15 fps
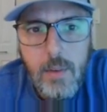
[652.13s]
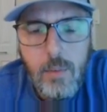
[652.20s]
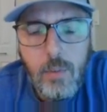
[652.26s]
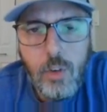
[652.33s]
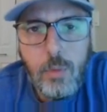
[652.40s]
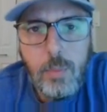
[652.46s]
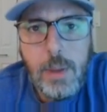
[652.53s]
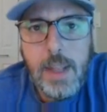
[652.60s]

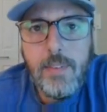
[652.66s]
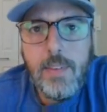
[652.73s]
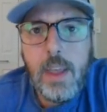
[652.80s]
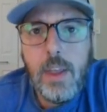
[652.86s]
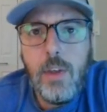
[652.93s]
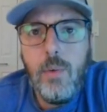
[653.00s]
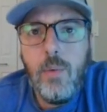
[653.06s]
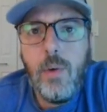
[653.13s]
which means
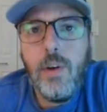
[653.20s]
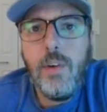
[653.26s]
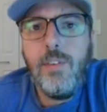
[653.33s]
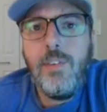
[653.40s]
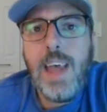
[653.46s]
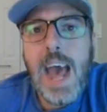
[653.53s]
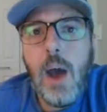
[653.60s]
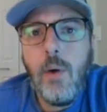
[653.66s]
that you are
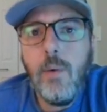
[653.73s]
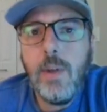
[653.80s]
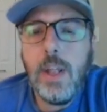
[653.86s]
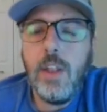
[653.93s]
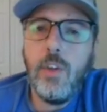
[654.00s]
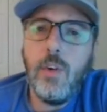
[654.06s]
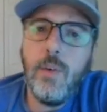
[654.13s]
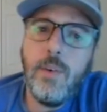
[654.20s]
down
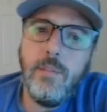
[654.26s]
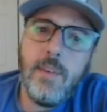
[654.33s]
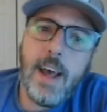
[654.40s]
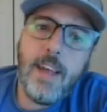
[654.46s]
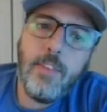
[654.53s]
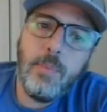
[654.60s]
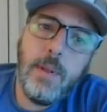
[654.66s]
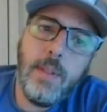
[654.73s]
in your
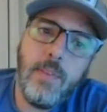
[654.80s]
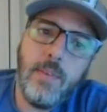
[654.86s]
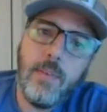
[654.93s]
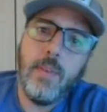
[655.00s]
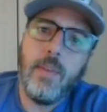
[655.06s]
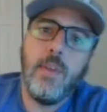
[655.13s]
investment